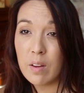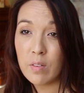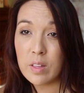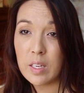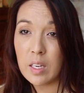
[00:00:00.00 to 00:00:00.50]

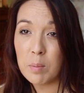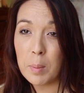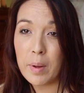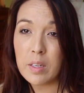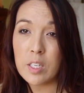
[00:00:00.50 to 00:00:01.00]
everything in
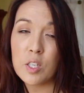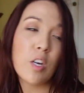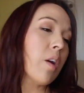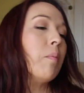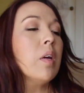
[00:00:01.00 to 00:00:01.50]
my
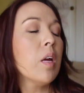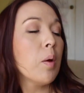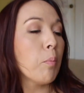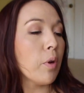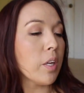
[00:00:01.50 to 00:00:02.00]
BoxyCharm.
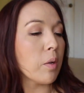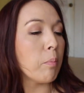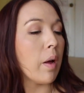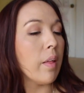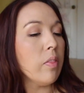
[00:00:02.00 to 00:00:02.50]
Pretty good
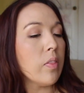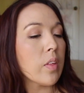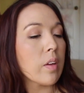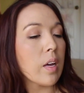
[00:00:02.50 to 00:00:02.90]
month.